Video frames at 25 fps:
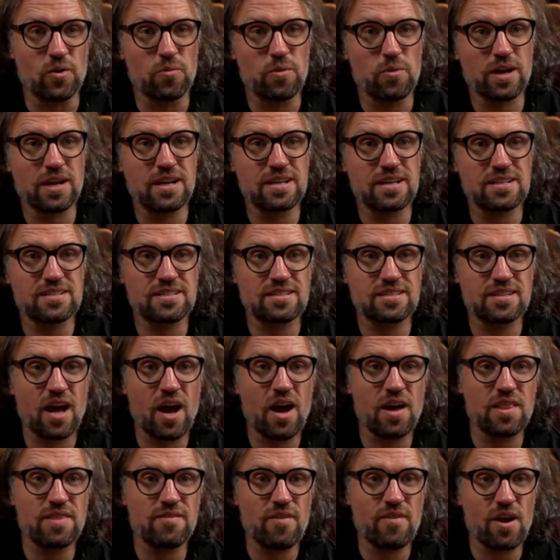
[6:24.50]
we're going to
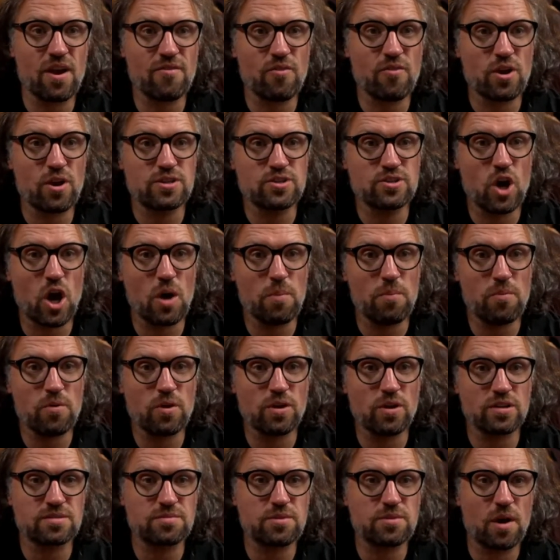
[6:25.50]
start at the very top.
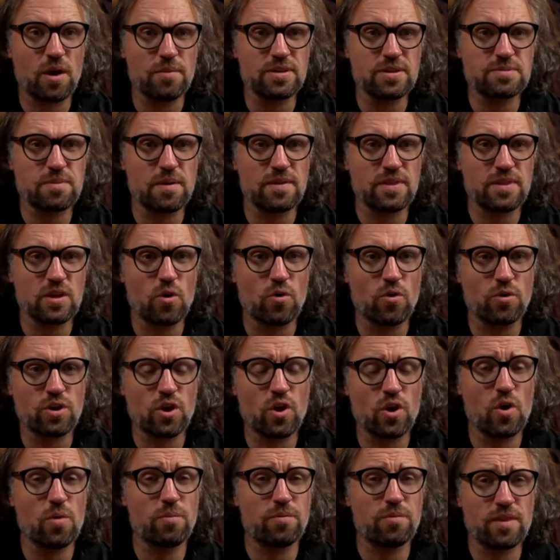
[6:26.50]
We've got some comments about the
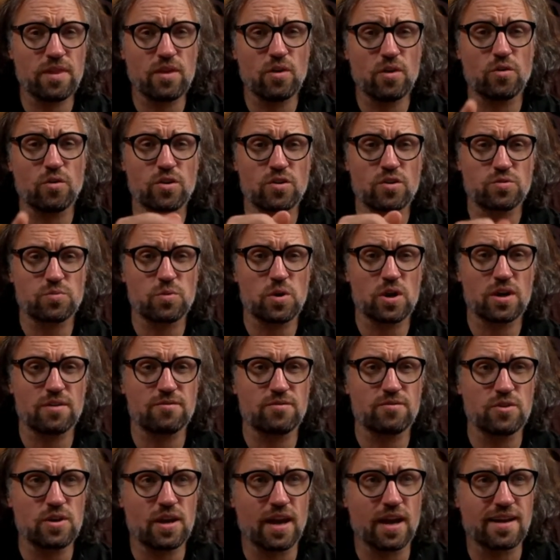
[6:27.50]
audio. Hopefully the audio is
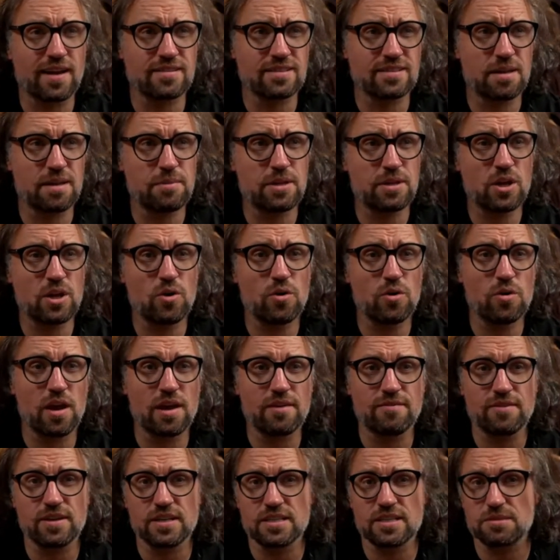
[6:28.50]
working for you guys. Let me know
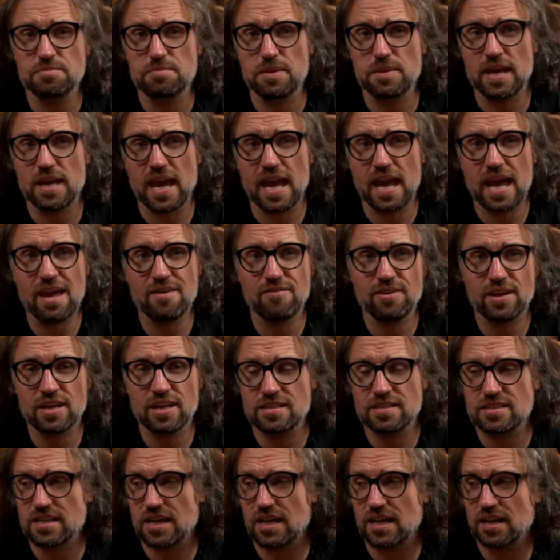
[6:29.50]
if it's behaving
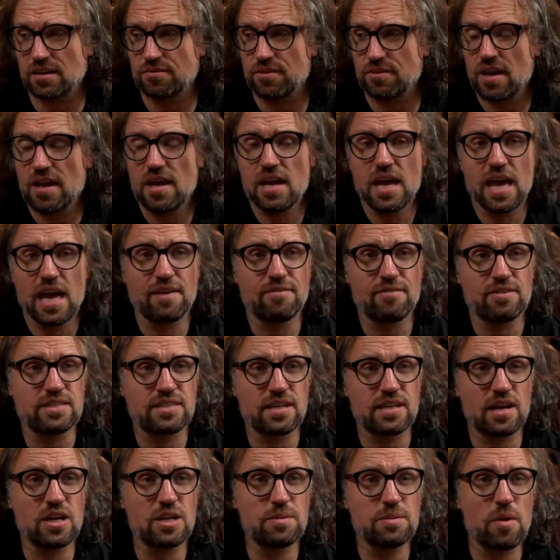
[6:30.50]
itself. If it
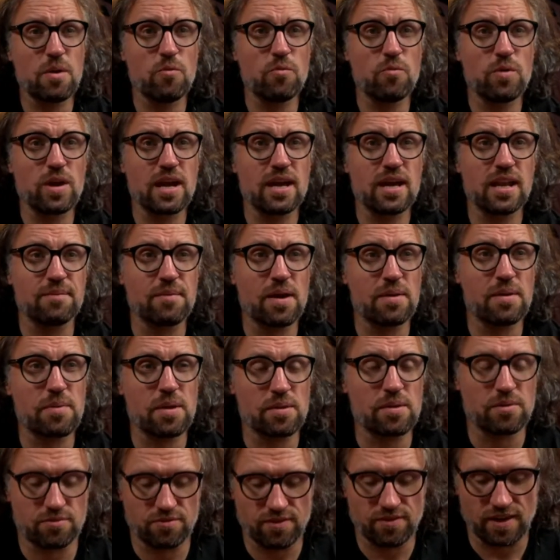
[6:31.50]
sounds a bit weird, I might be
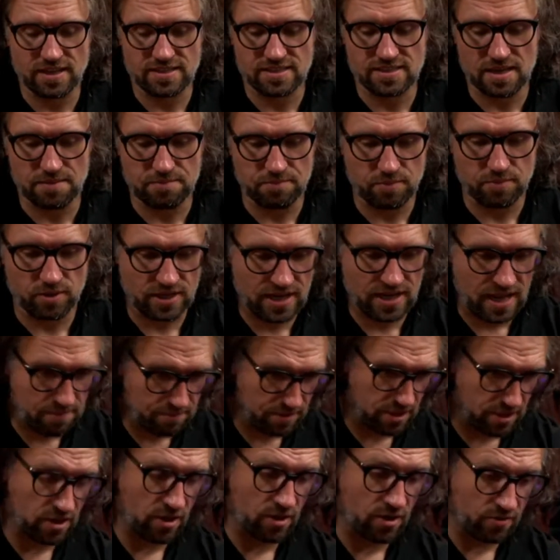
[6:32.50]
able to fix it. But let
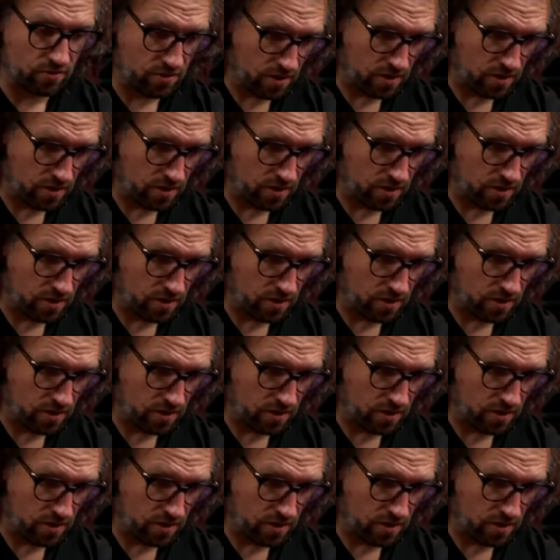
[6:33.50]
me know.